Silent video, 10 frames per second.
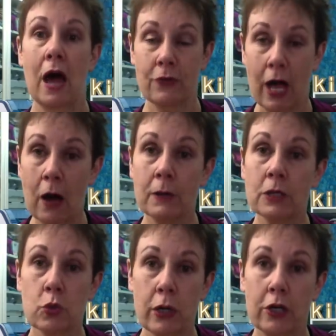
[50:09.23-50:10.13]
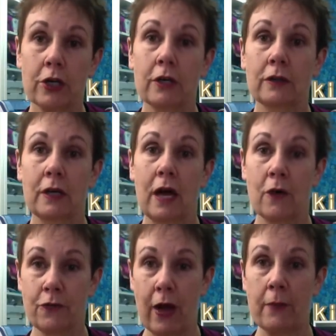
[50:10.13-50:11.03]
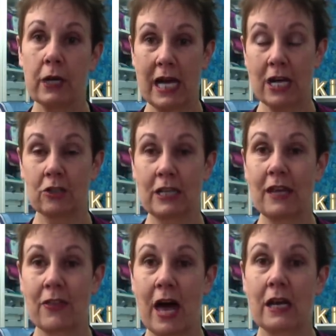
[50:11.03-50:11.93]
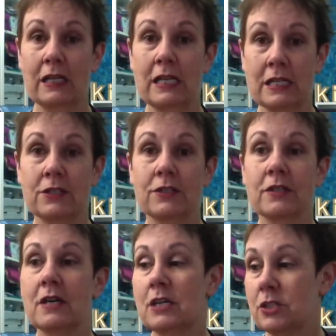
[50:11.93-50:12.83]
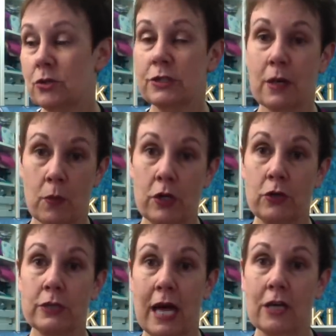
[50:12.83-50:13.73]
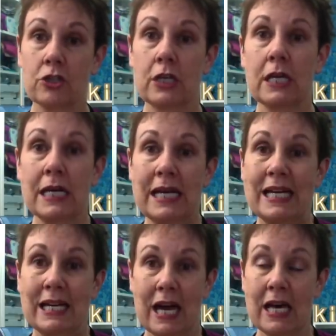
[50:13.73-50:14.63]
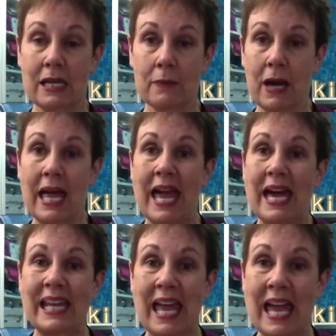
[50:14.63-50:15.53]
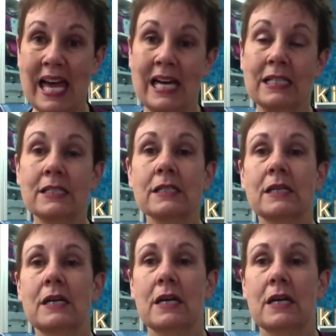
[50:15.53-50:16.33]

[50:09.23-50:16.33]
of how much quicker a fabric cutter like that is to someone who's actually cutting by hand and